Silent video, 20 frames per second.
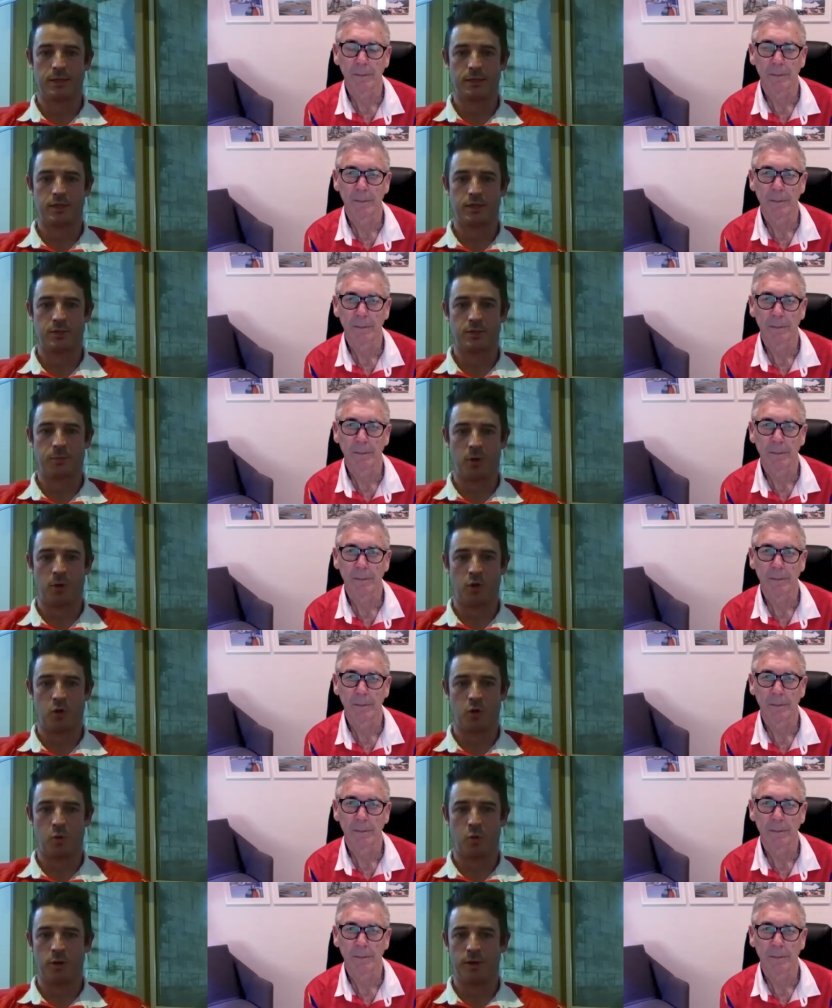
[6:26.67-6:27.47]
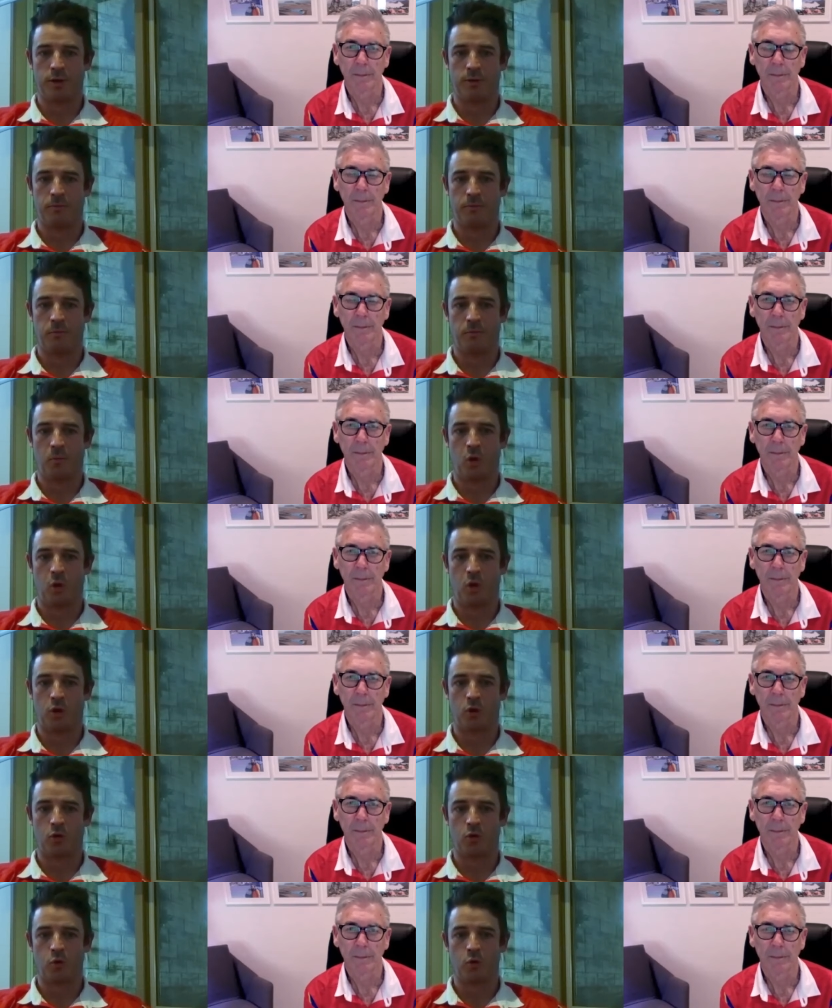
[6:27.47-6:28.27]
Speaker 1: spoke with
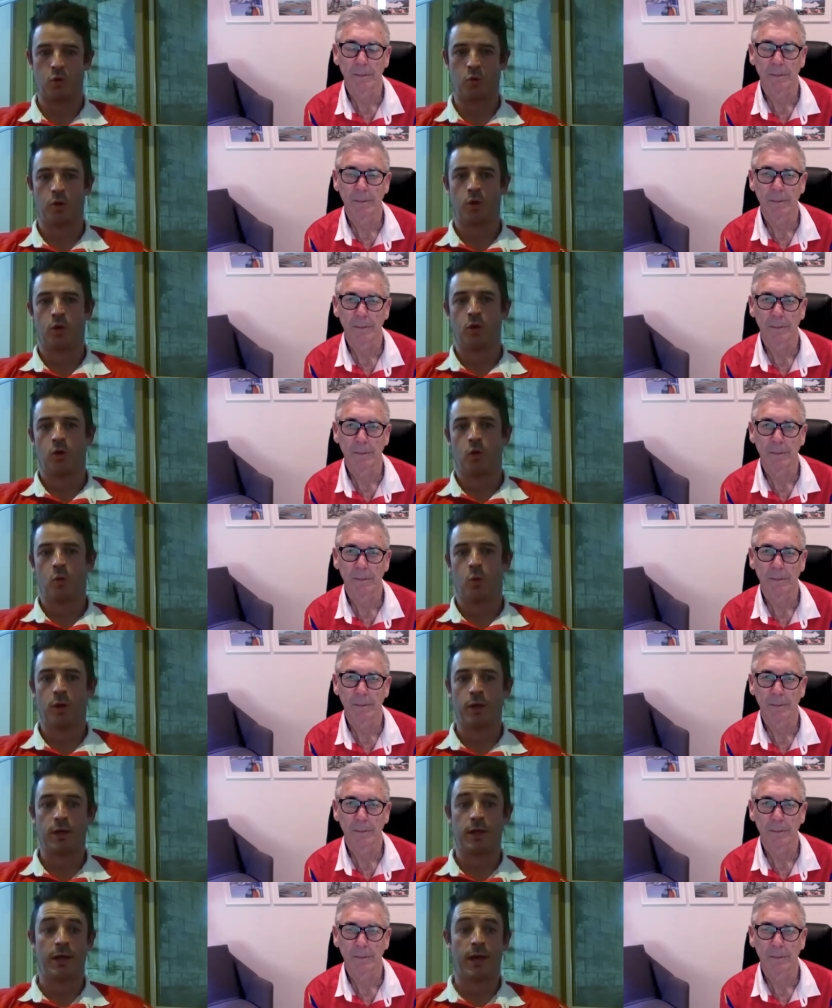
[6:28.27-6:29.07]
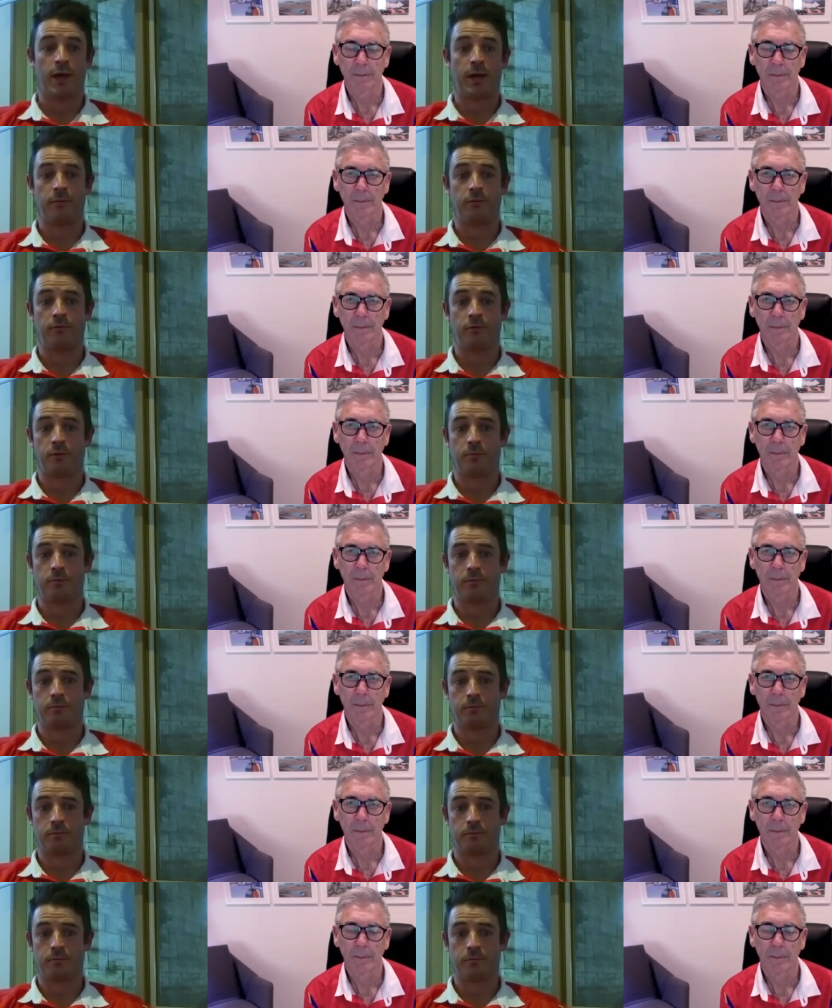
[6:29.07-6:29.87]
Michael when he came
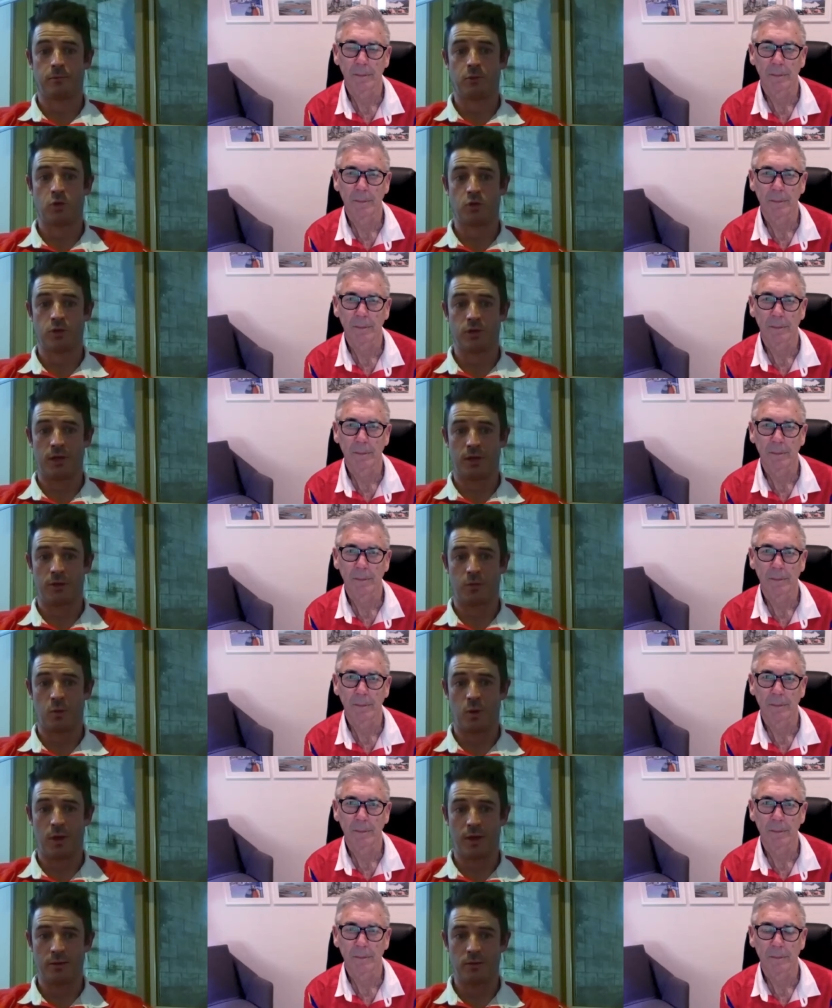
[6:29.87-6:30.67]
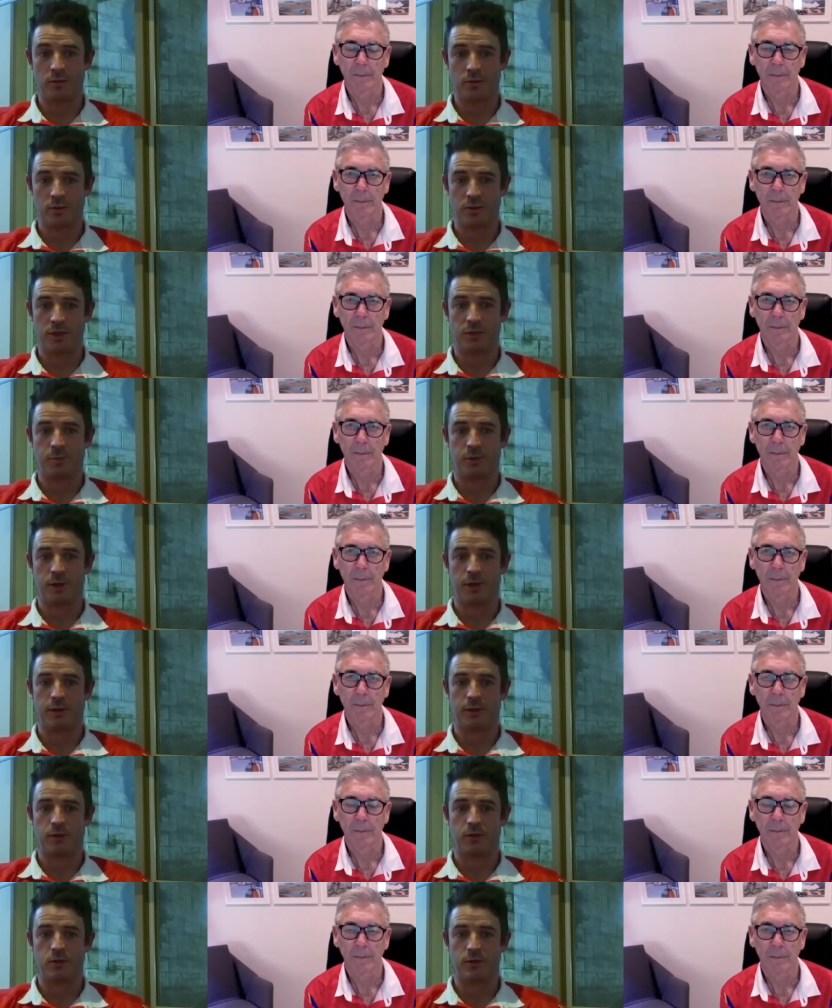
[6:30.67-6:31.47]
from New South Wales because he
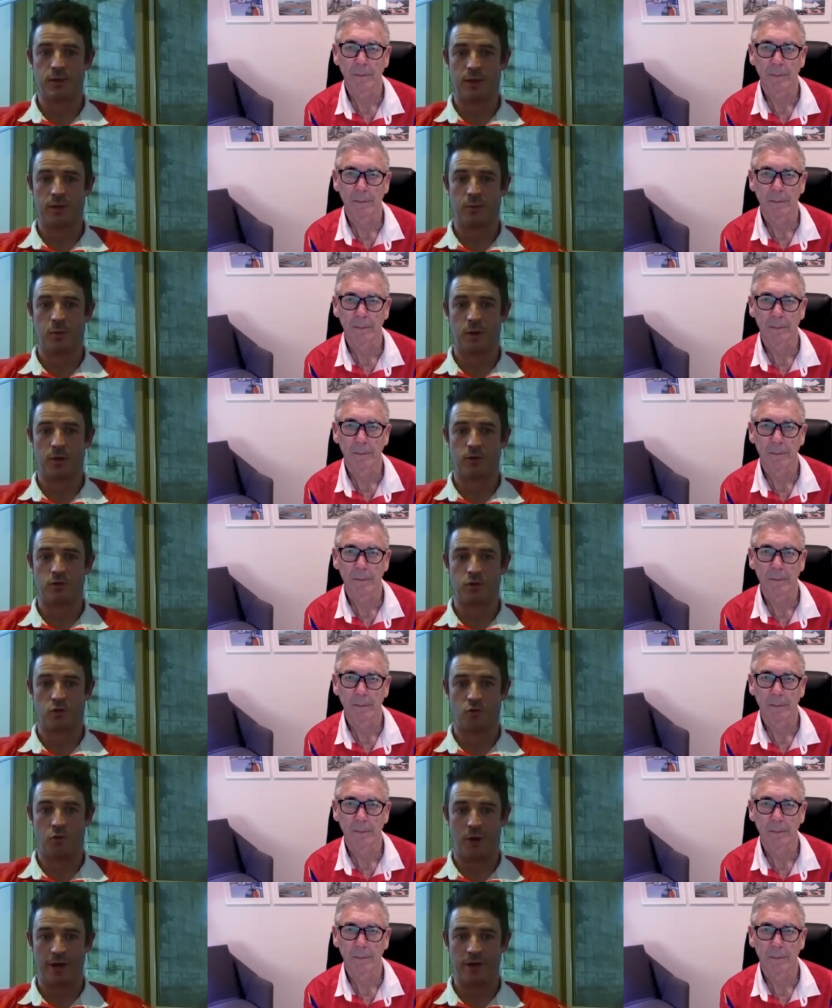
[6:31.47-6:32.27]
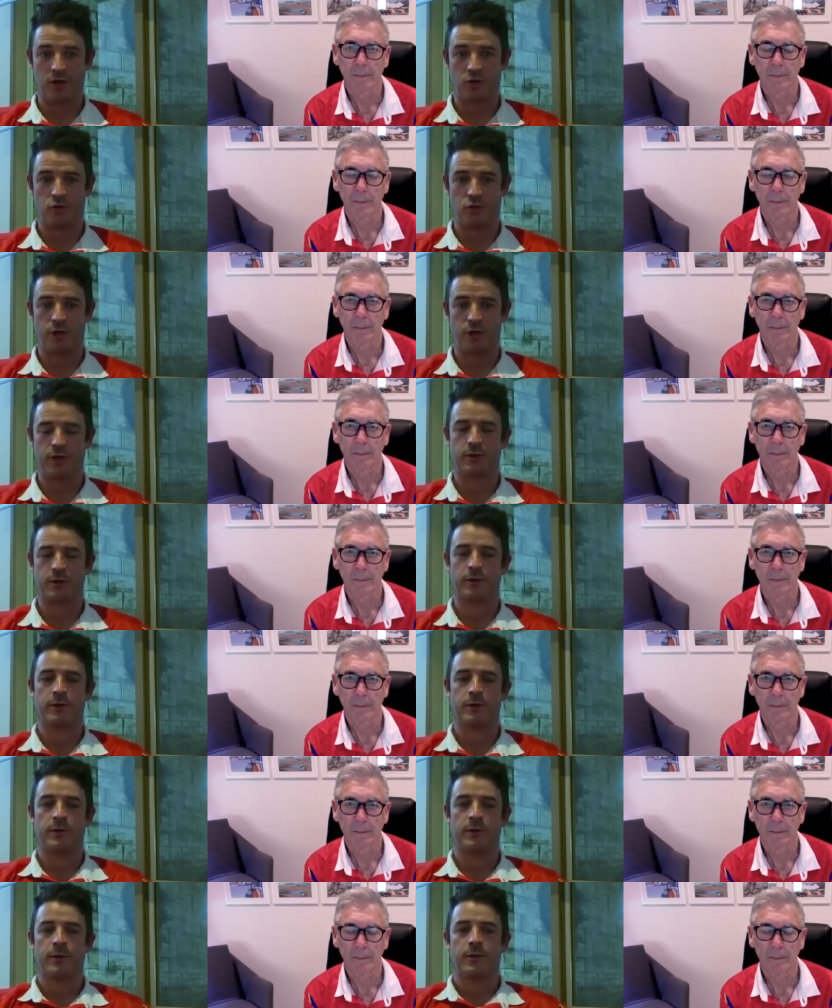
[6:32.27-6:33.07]
played New South Wales grade cricket
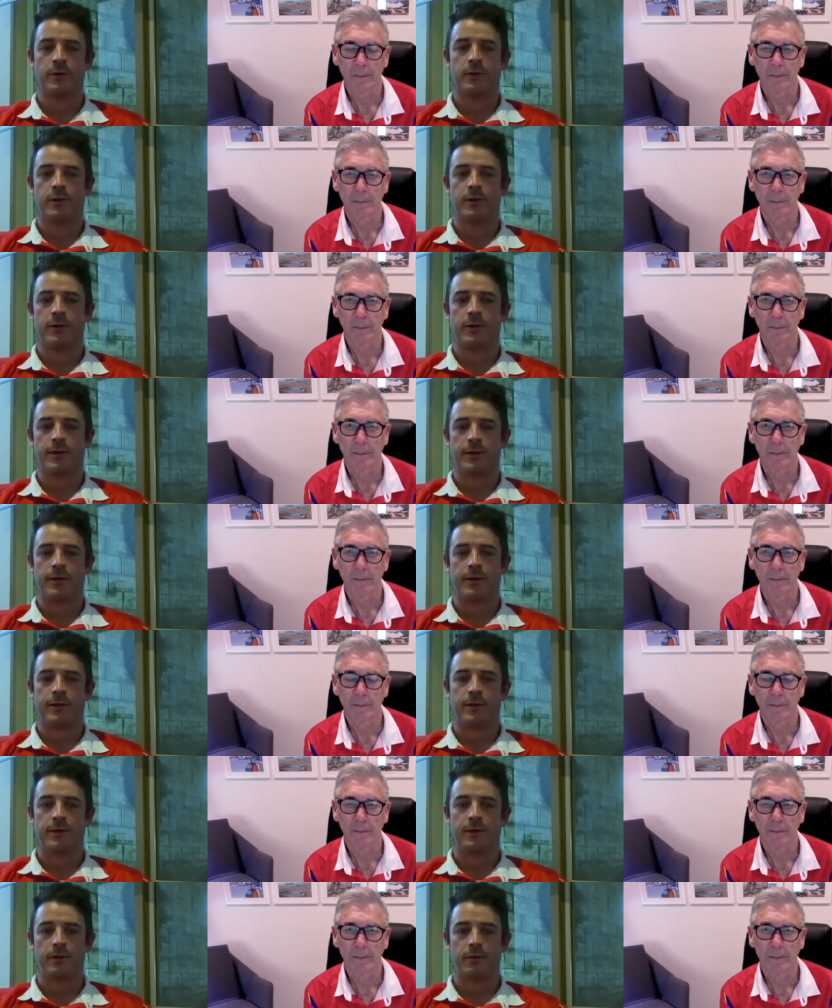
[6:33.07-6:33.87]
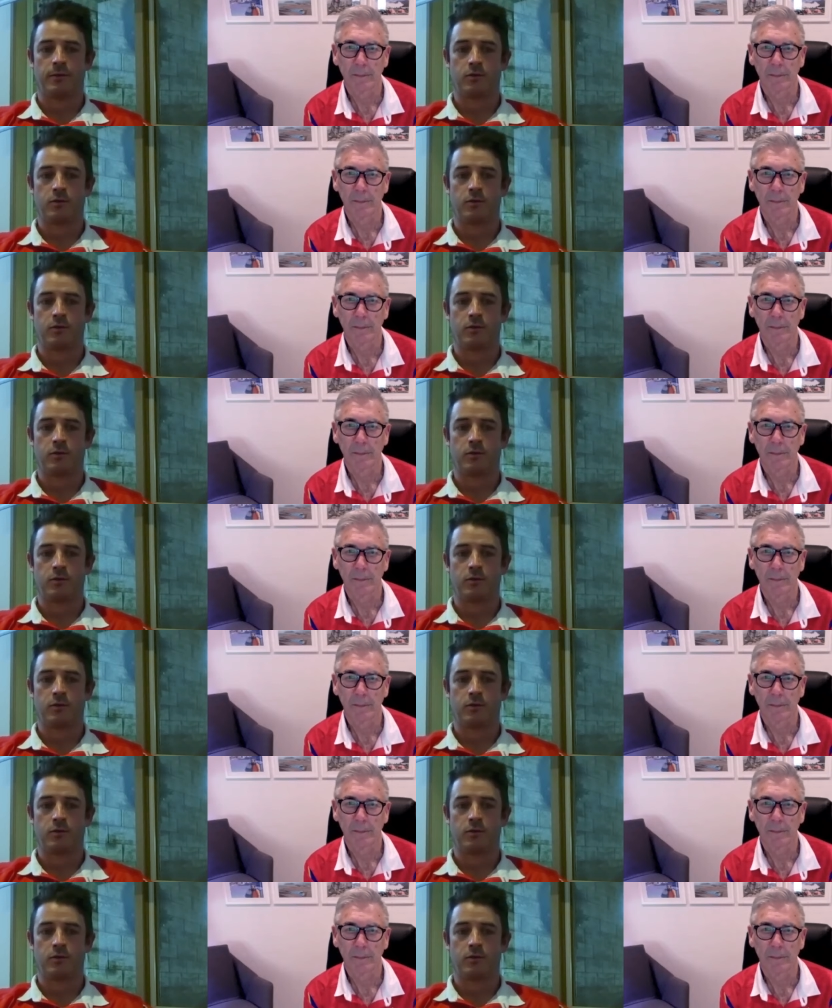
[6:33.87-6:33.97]
uh,